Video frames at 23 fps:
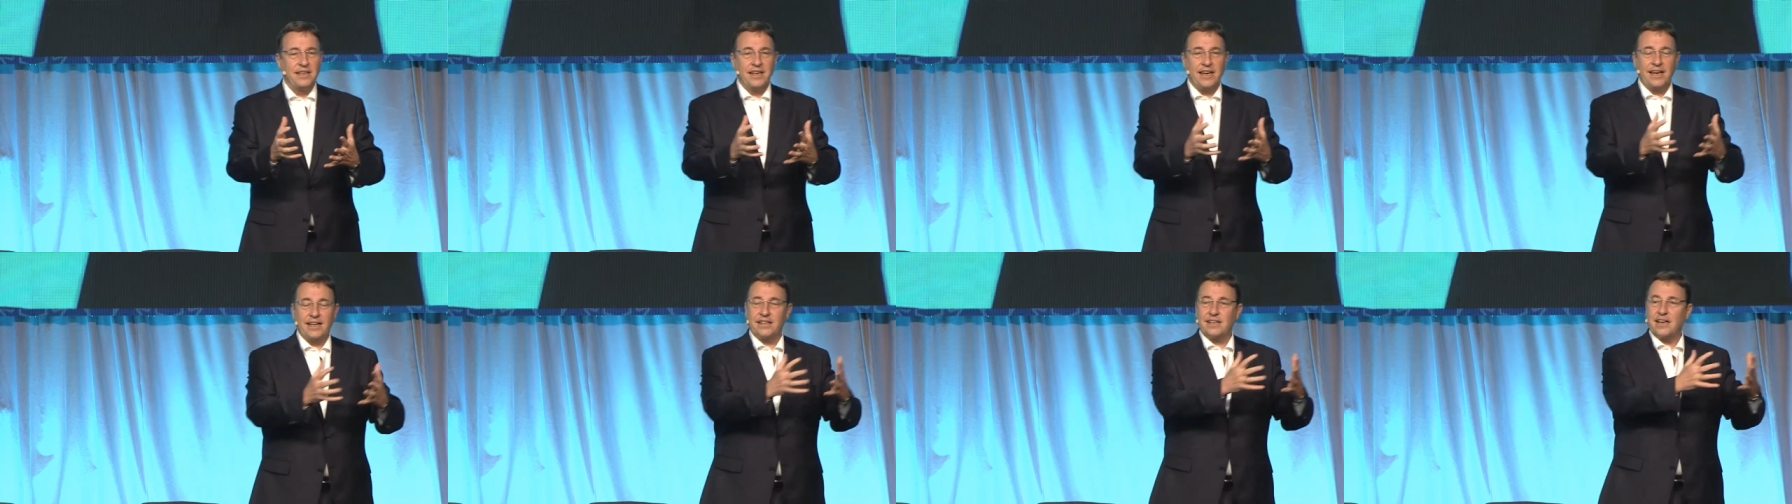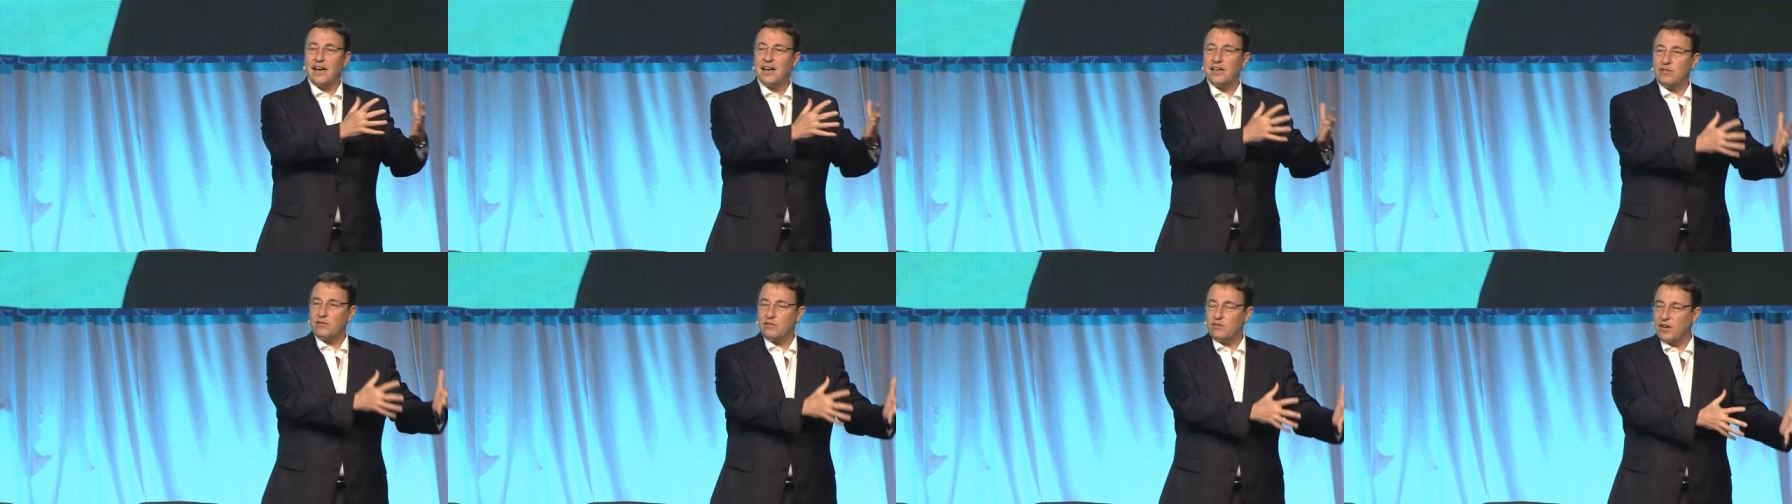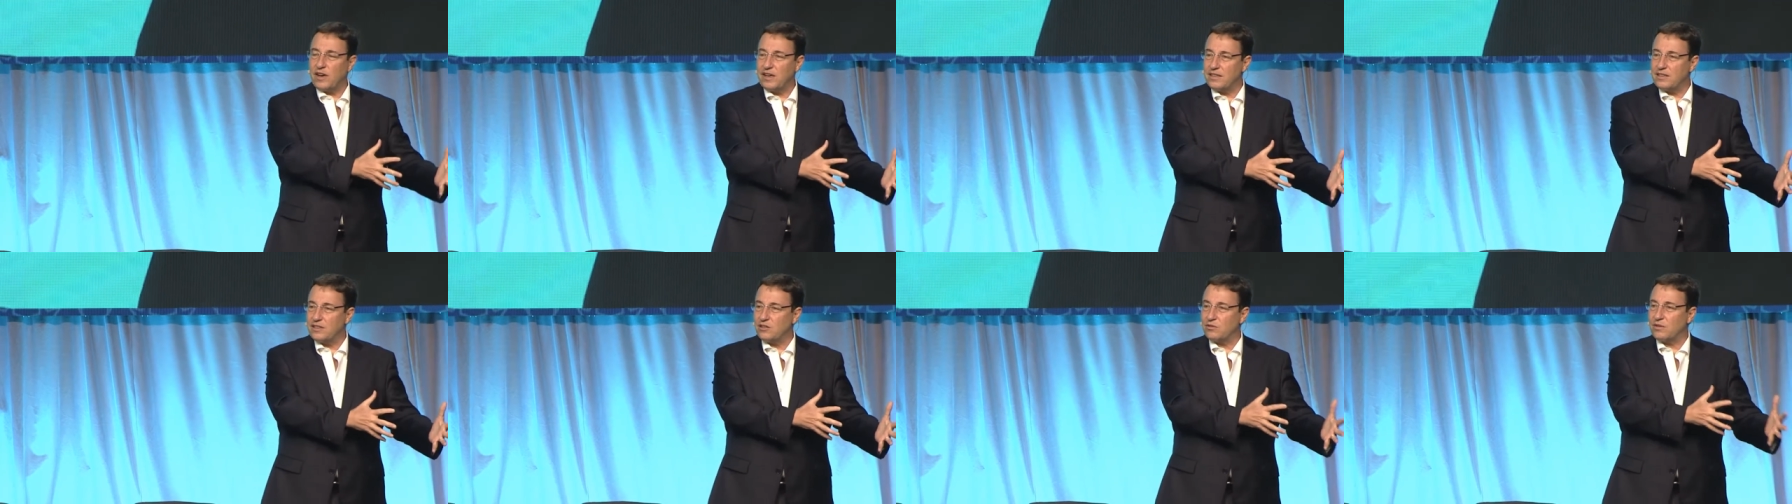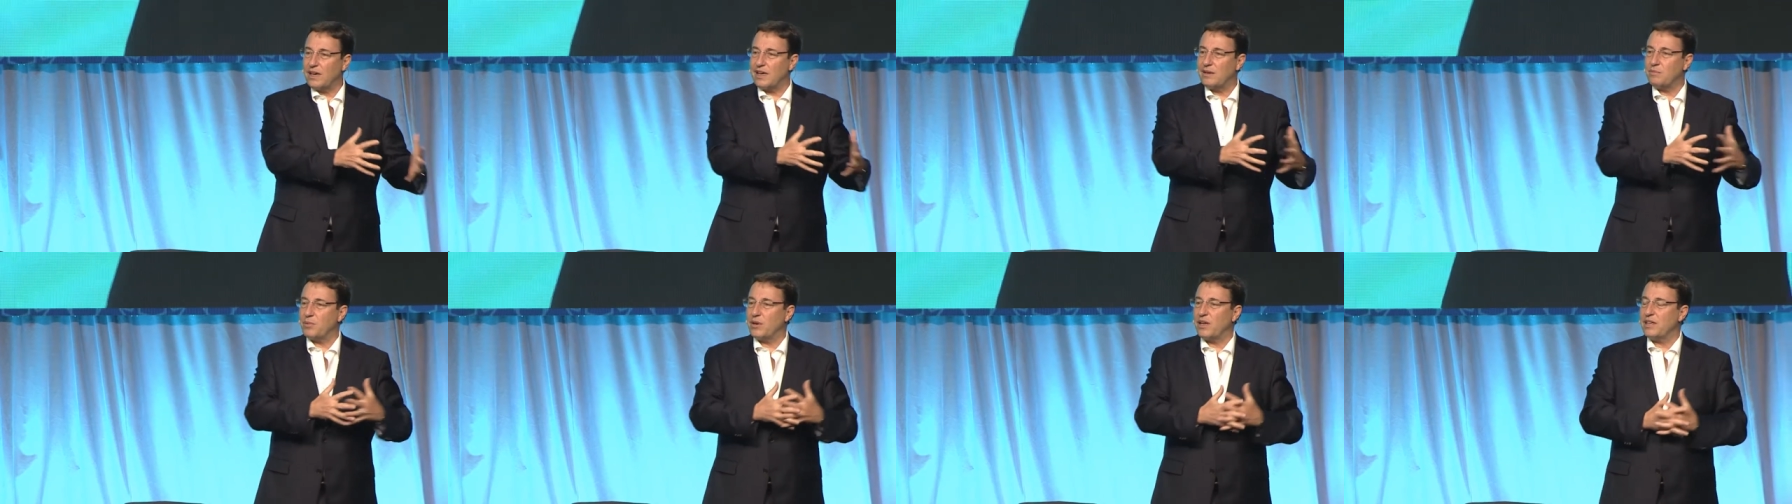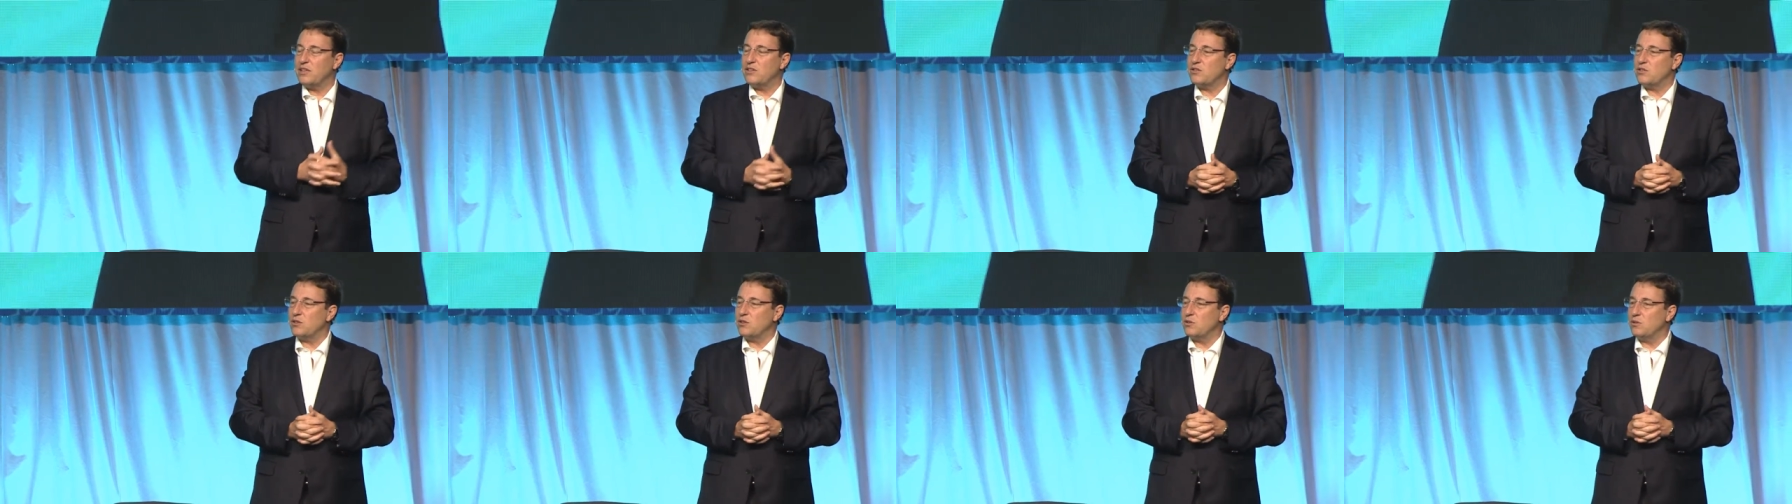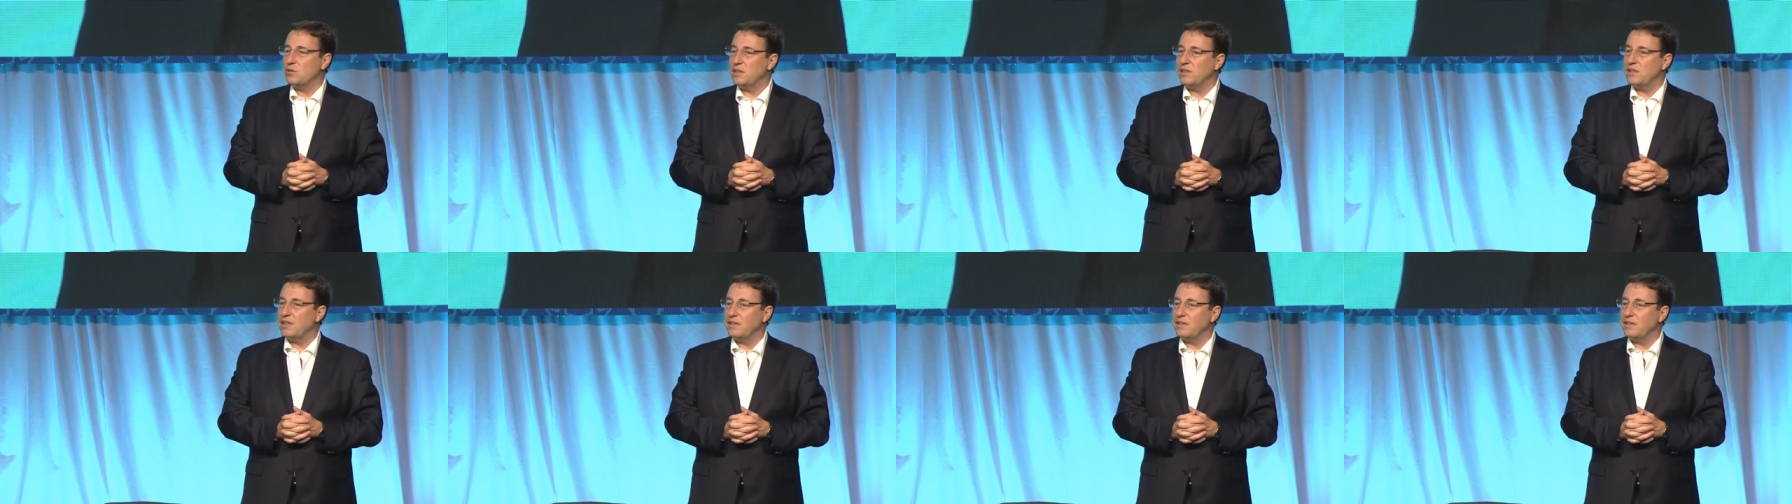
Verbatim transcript: and can't find the right place to do it.